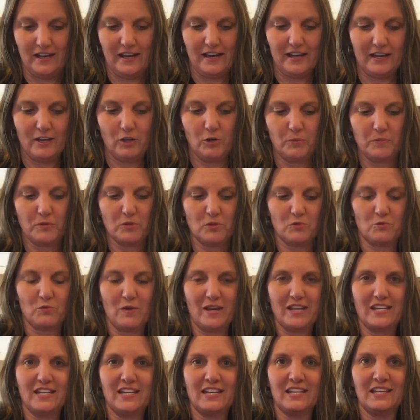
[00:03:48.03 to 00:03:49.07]
I hope you're
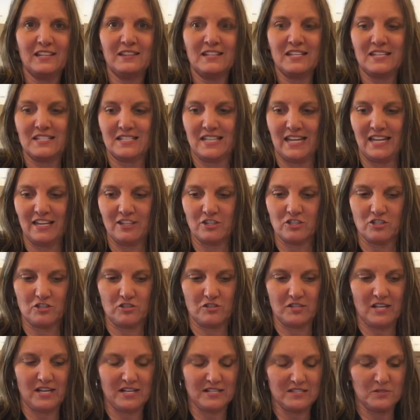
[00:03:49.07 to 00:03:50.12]
writing in these answers
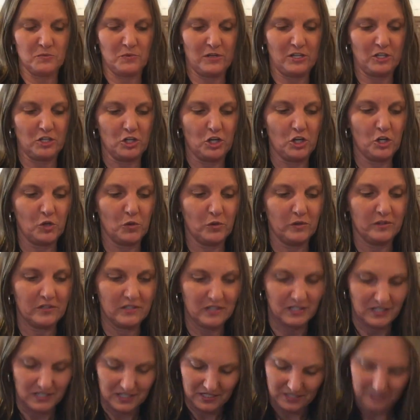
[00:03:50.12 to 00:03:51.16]
as we go
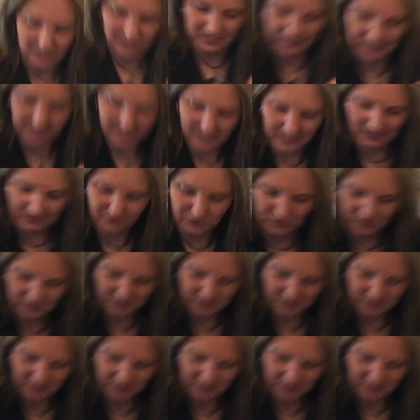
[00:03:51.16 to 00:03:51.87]
to save you